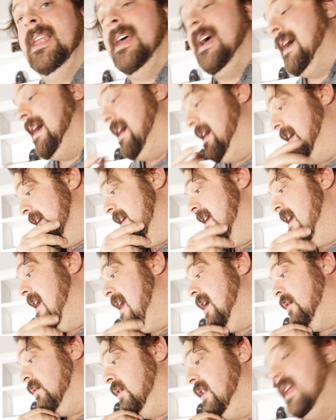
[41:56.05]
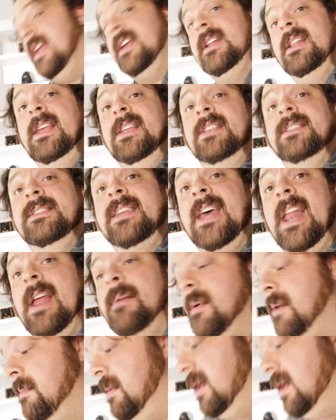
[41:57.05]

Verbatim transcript: uh, a really clean setup. I